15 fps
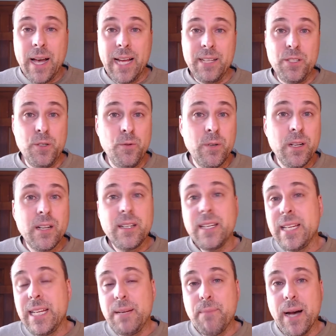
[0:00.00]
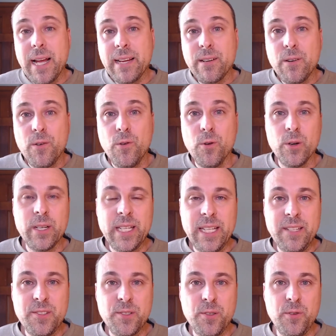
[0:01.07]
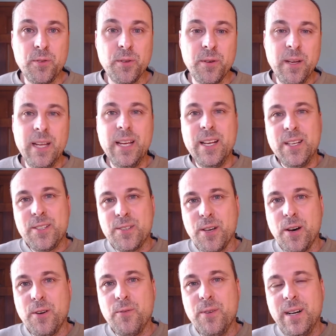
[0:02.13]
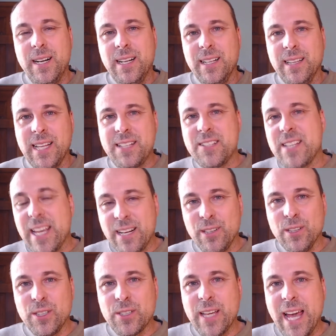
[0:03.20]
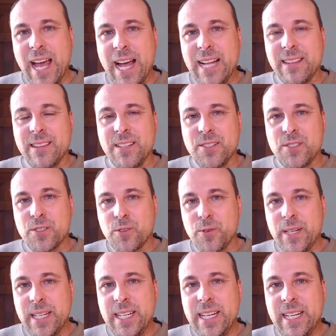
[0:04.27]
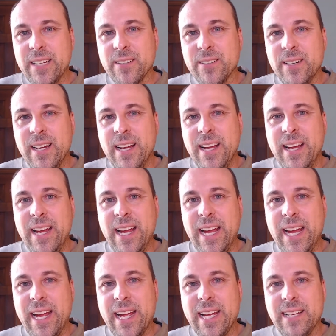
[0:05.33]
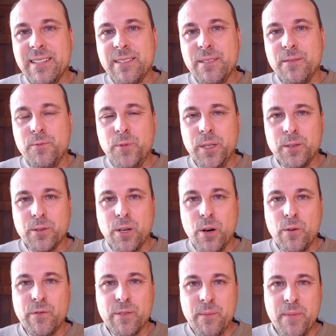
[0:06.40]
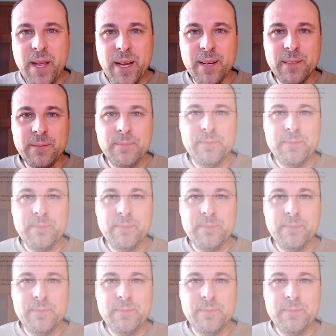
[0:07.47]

I do it on an e-bike or an e-scooter. So let's take a look at the screen here and we'll go from there.